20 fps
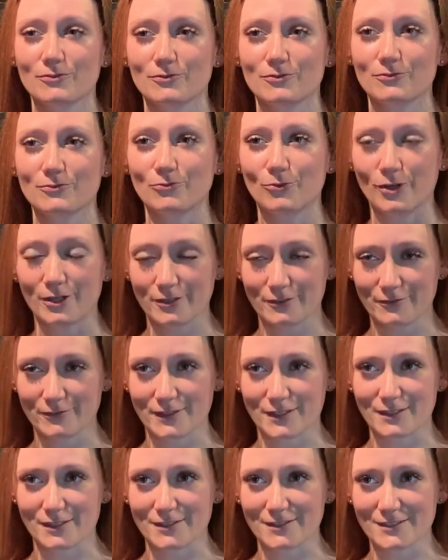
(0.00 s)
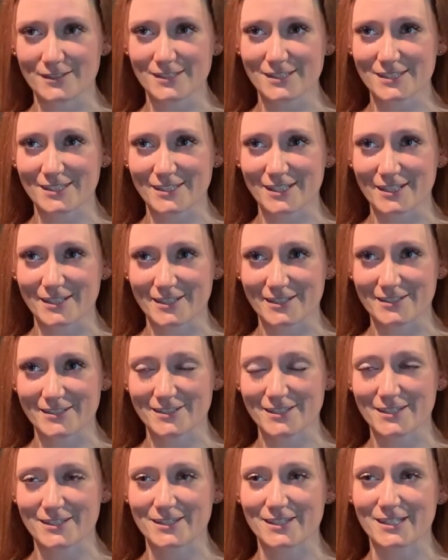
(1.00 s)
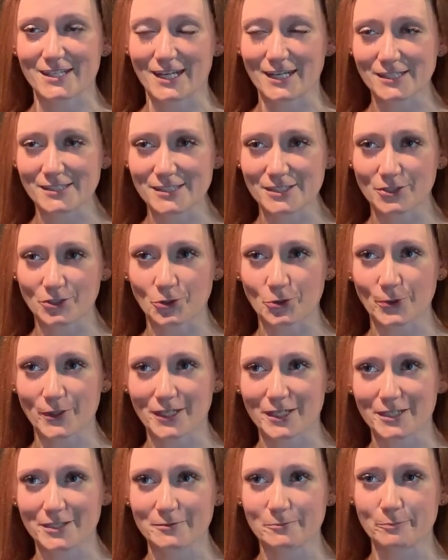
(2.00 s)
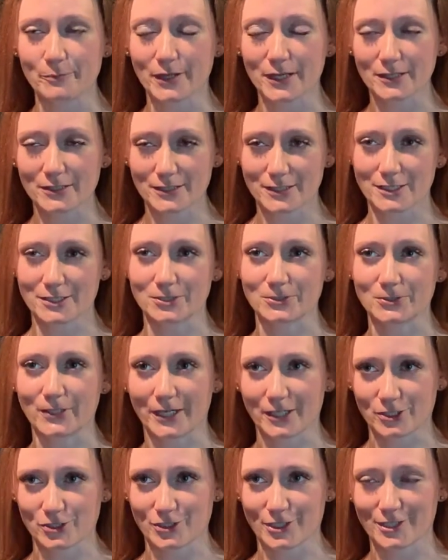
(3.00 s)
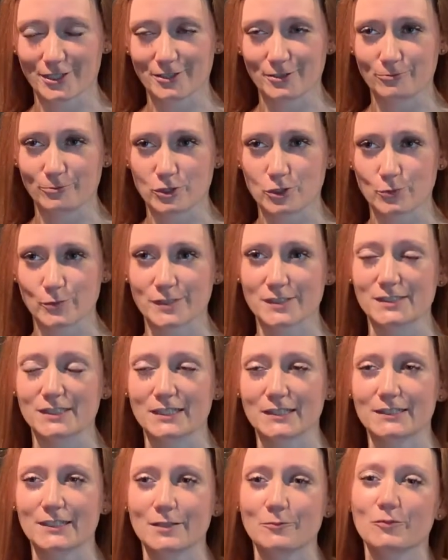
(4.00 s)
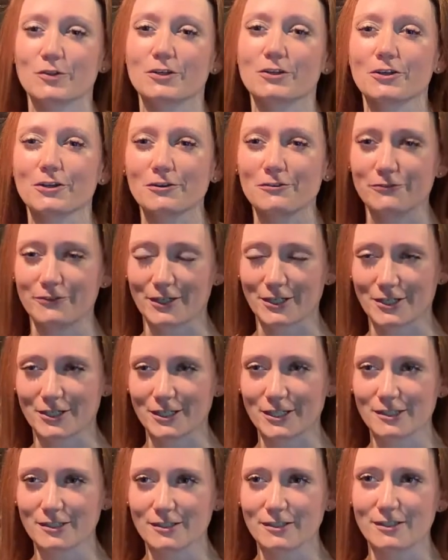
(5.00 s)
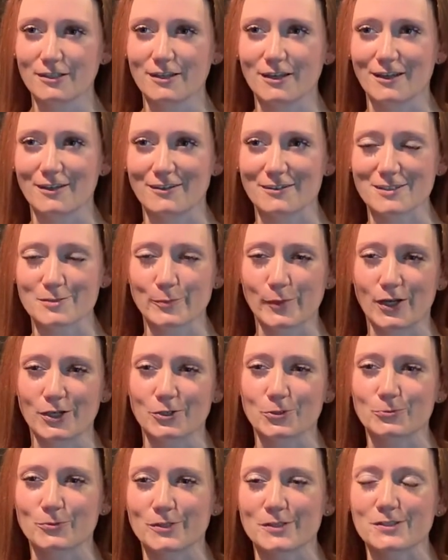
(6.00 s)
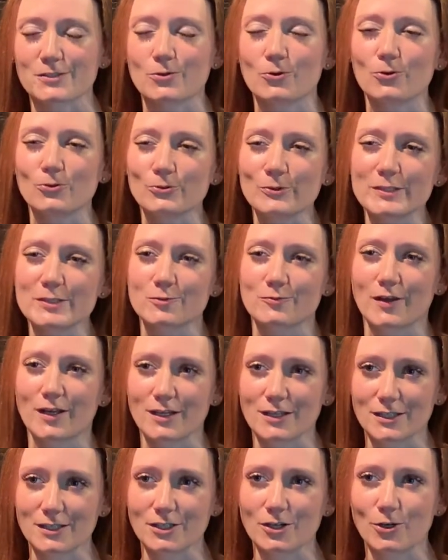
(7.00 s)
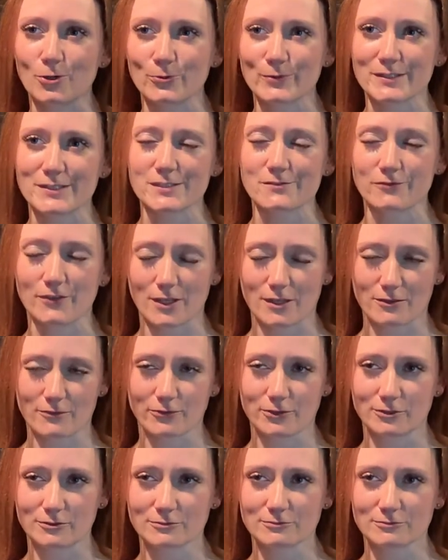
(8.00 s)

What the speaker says: One of these is the 1908 Bailey Electric, which was nicknamed the Good Fairy, and its motto was always ready, always faithful.